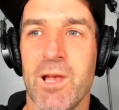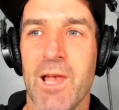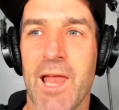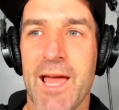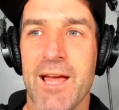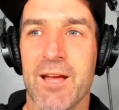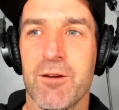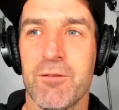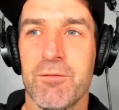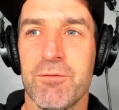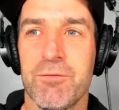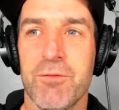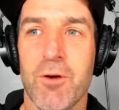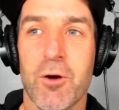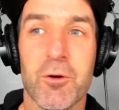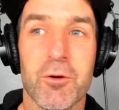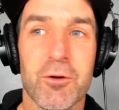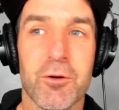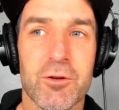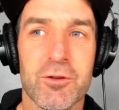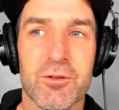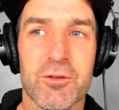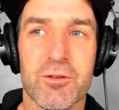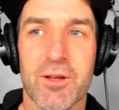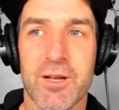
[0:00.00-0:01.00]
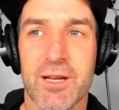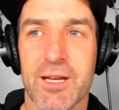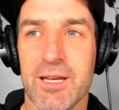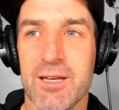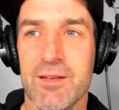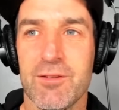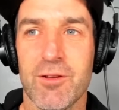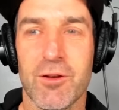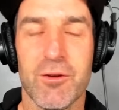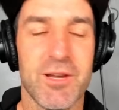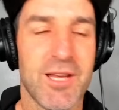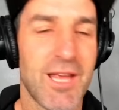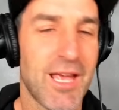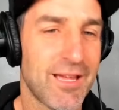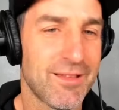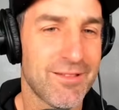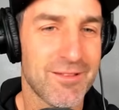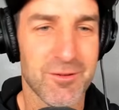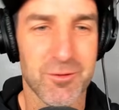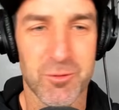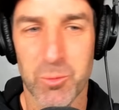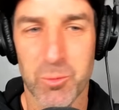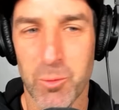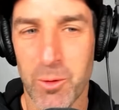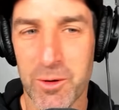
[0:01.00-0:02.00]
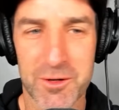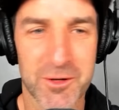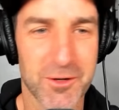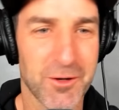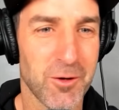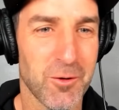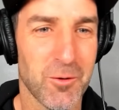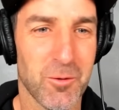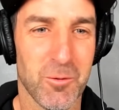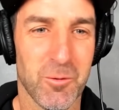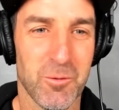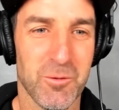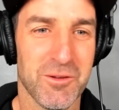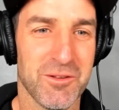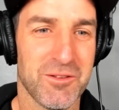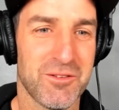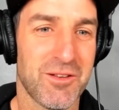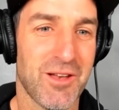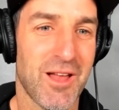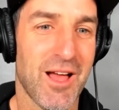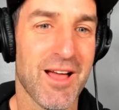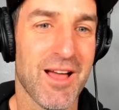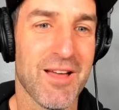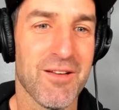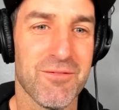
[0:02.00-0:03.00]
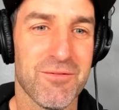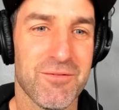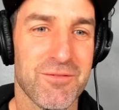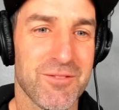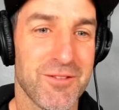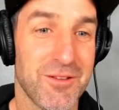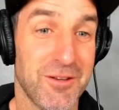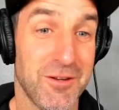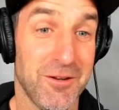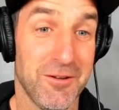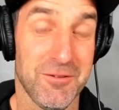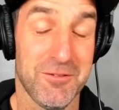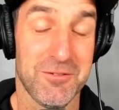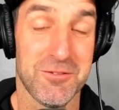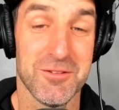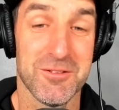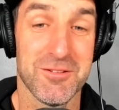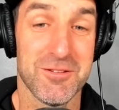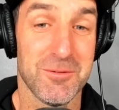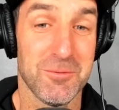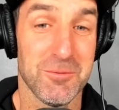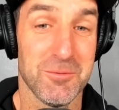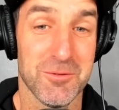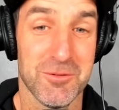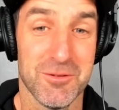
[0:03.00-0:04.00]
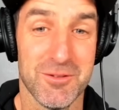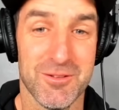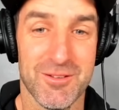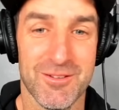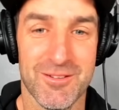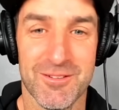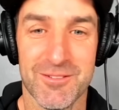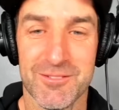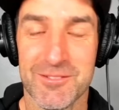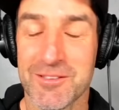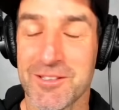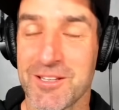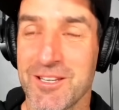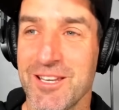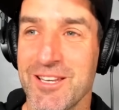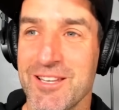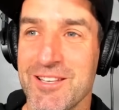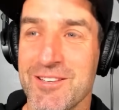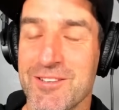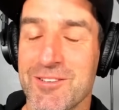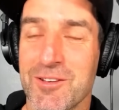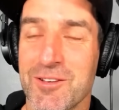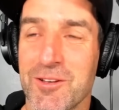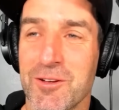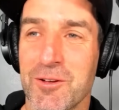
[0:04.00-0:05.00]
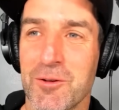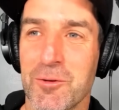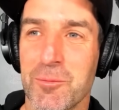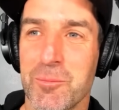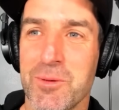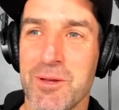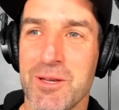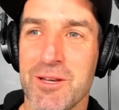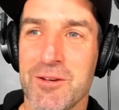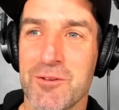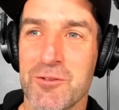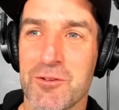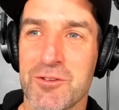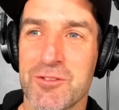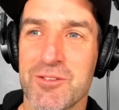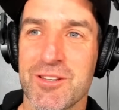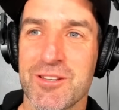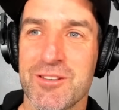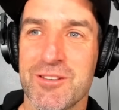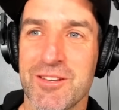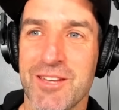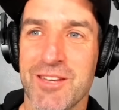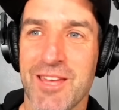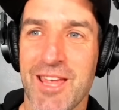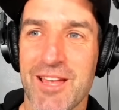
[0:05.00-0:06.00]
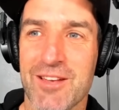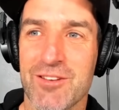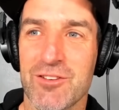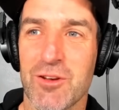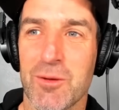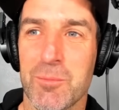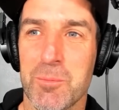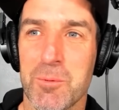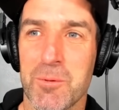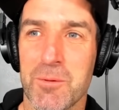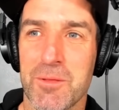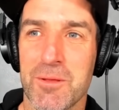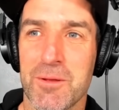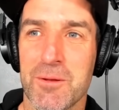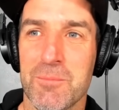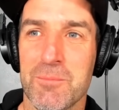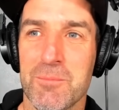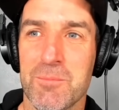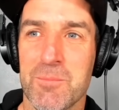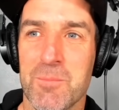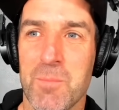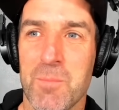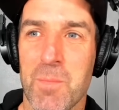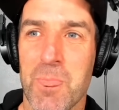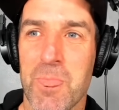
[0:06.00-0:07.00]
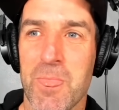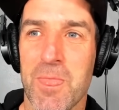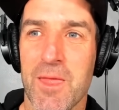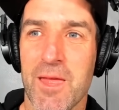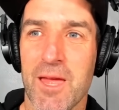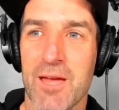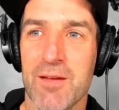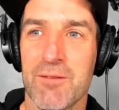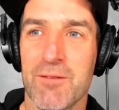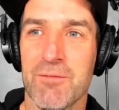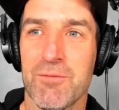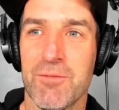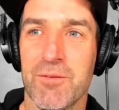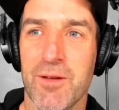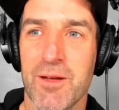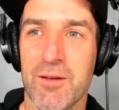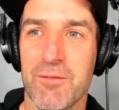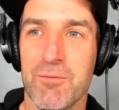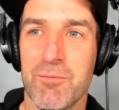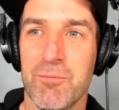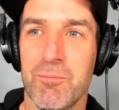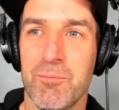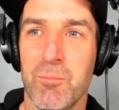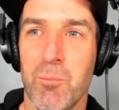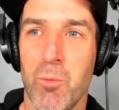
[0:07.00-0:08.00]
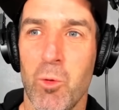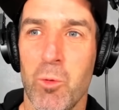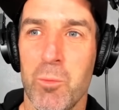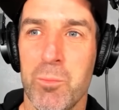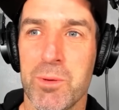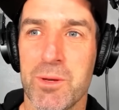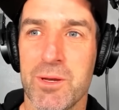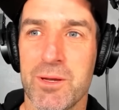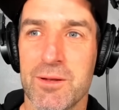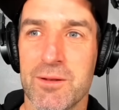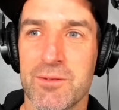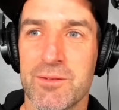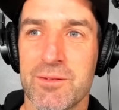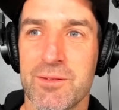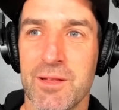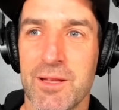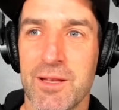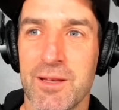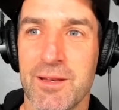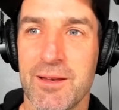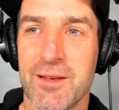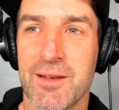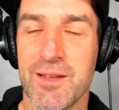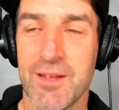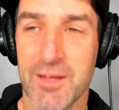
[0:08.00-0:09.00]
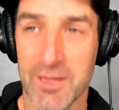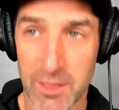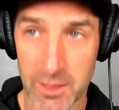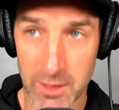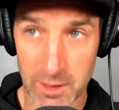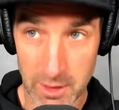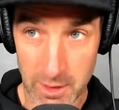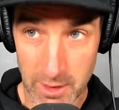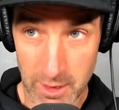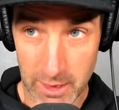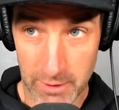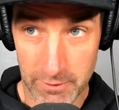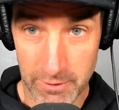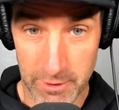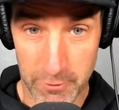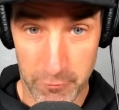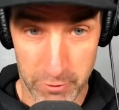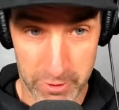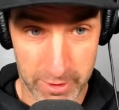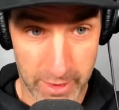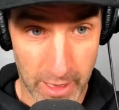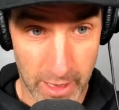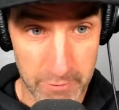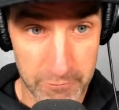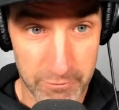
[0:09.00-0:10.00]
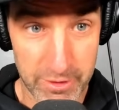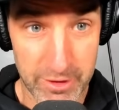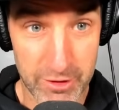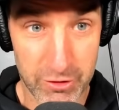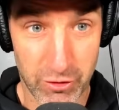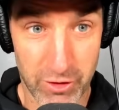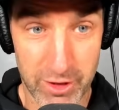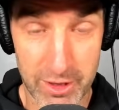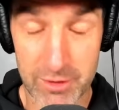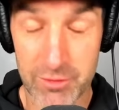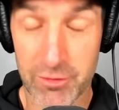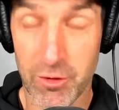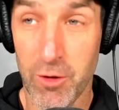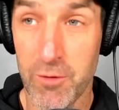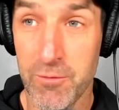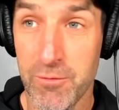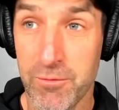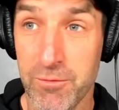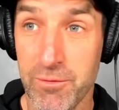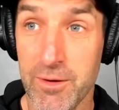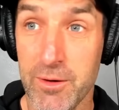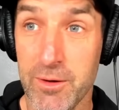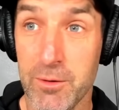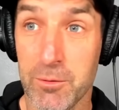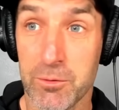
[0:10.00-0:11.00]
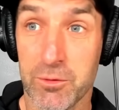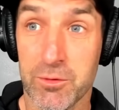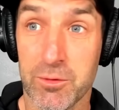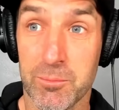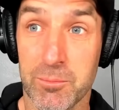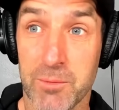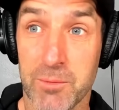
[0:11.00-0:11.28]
lack of focus, like he's only had this one goal his life, since he was a little kid. So it'll be interesting to catch up with him, have more beers than recovery drinks, hopefully, or some